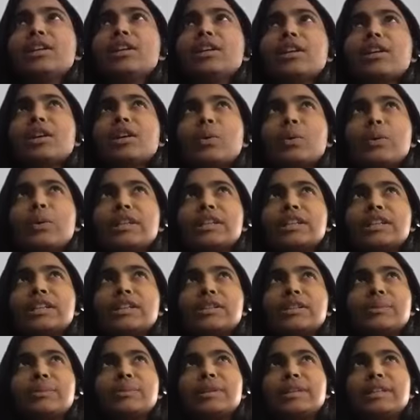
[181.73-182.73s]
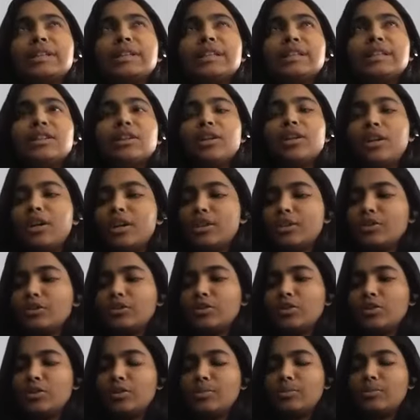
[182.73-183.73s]
going to be on
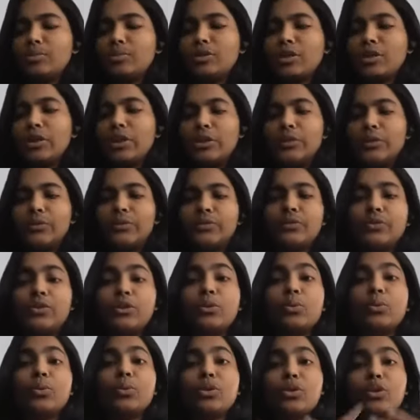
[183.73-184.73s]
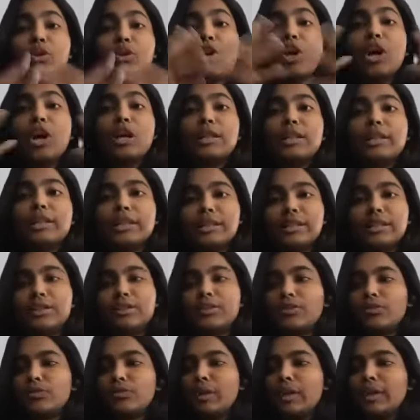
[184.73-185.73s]
terms of your
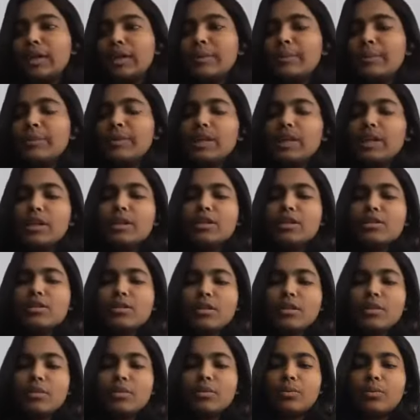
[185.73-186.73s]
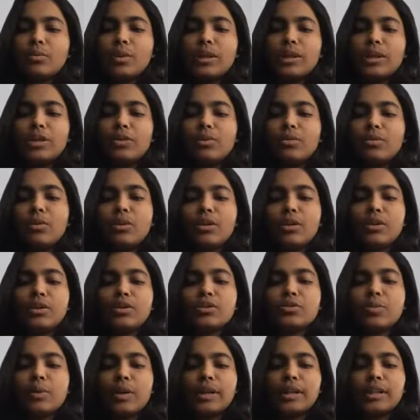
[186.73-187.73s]
content, right? So when you are
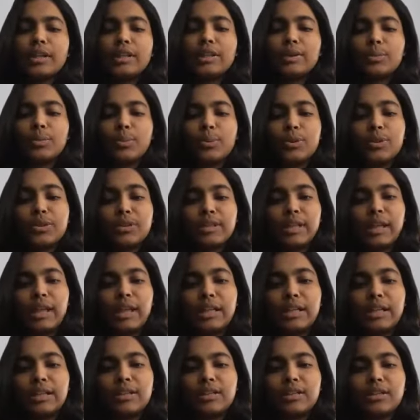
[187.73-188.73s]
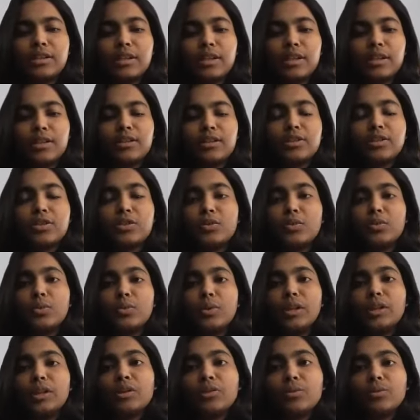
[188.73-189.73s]
trying to present to
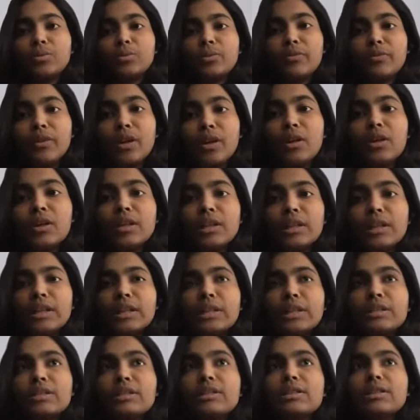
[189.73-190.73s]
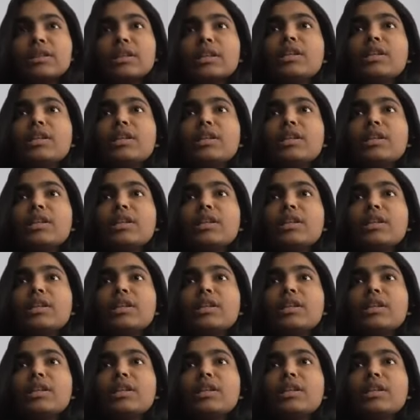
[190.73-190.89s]
a group of audience,